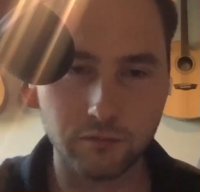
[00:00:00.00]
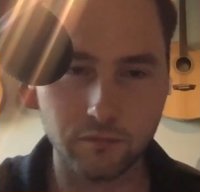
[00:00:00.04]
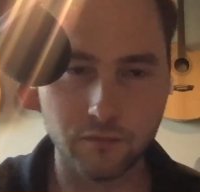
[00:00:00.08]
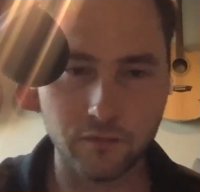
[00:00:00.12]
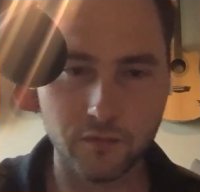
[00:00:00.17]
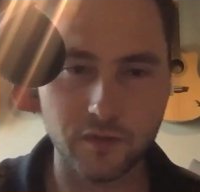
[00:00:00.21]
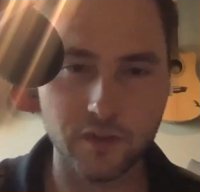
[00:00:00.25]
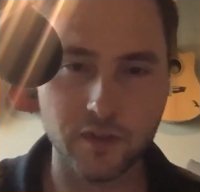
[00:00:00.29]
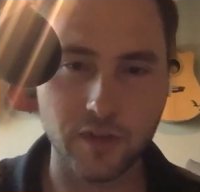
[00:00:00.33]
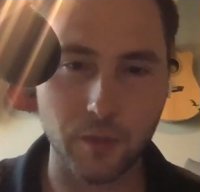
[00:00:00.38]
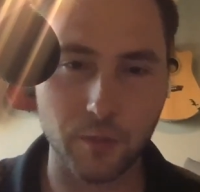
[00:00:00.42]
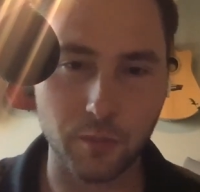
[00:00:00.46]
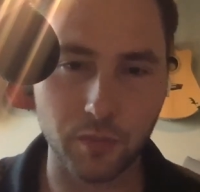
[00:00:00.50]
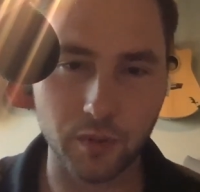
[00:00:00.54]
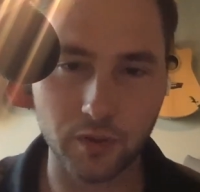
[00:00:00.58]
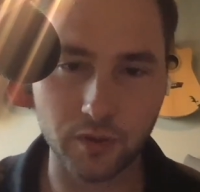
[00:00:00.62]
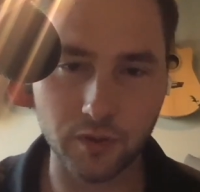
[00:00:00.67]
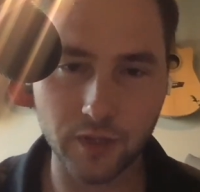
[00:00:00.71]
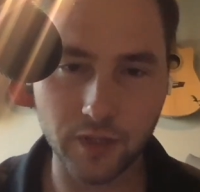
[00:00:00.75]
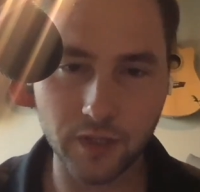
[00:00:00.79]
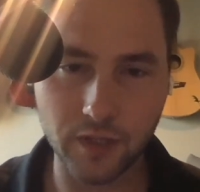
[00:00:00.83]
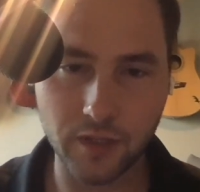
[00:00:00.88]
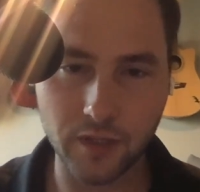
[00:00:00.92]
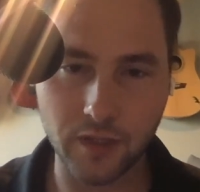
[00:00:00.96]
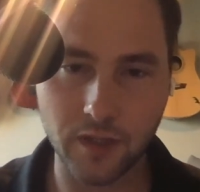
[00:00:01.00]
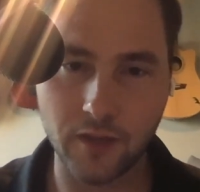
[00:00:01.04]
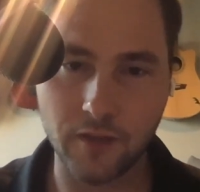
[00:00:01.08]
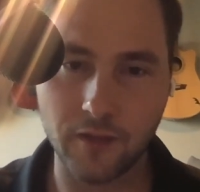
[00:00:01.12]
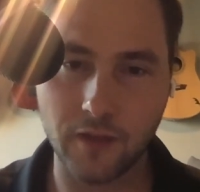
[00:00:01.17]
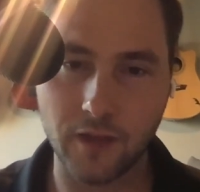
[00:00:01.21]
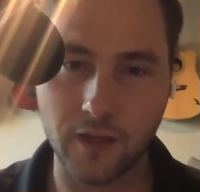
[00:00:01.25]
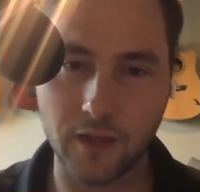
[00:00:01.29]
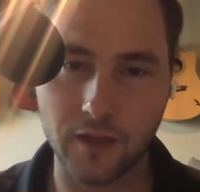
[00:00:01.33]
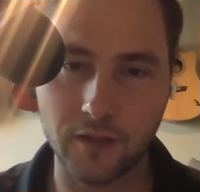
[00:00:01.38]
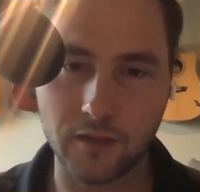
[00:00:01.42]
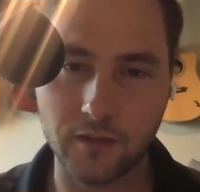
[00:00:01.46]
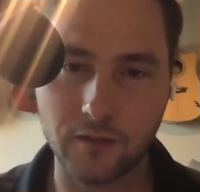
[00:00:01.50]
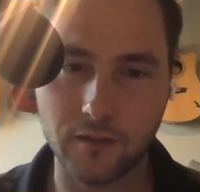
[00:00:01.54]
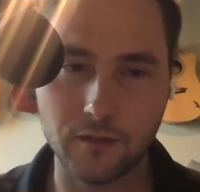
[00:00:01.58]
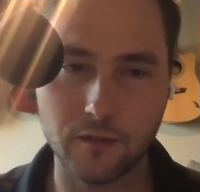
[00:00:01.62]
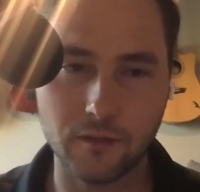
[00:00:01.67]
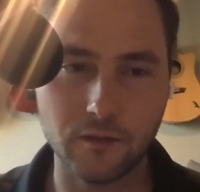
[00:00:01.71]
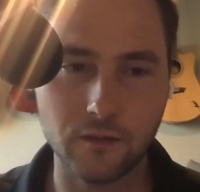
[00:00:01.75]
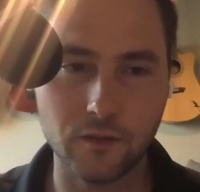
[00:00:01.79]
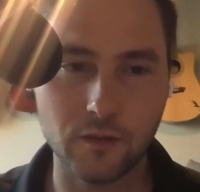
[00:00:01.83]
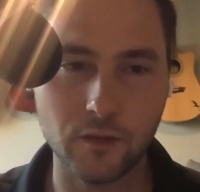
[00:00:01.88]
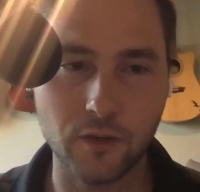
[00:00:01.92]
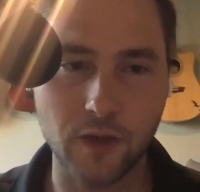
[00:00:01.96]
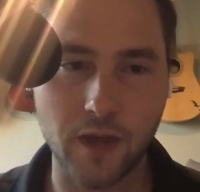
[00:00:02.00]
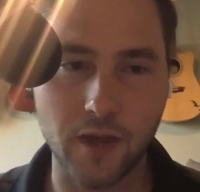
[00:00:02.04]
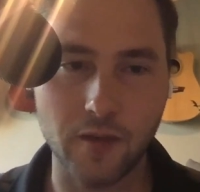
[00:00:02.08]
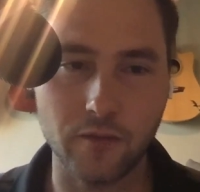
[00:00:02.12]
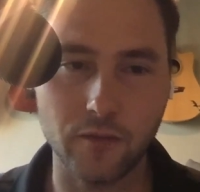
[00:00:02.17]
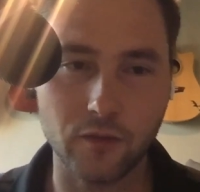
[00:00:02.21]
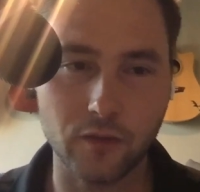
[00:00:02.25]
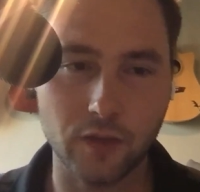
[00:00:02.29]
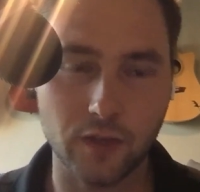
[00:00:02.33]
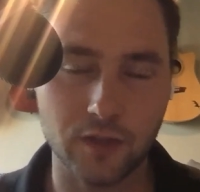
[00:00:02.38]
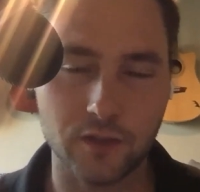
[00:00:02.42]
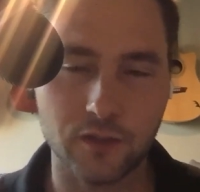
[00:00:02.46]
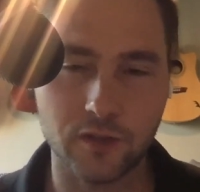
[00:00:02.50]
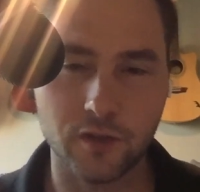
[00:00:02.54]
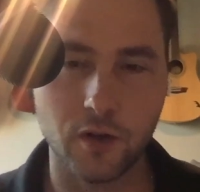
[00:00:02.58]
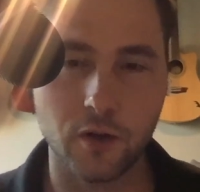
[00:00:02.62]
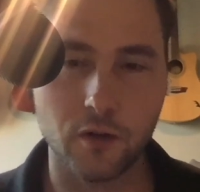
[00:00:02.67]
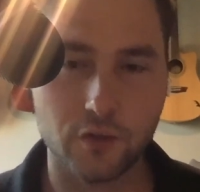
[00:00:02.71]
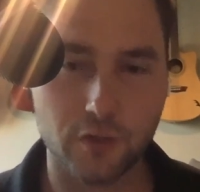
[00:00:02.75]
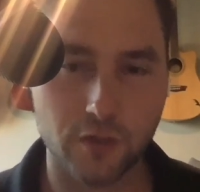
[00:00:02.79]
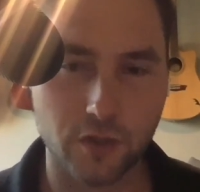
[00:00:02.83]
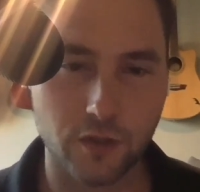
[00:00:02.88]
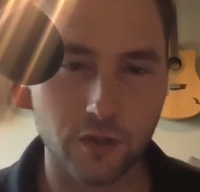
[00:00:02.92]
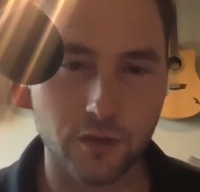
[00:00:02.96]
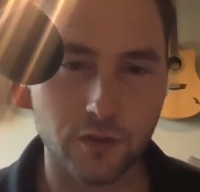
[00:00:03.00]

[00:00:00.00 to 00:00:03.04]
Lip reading: separately, and then you have Glen Scotia.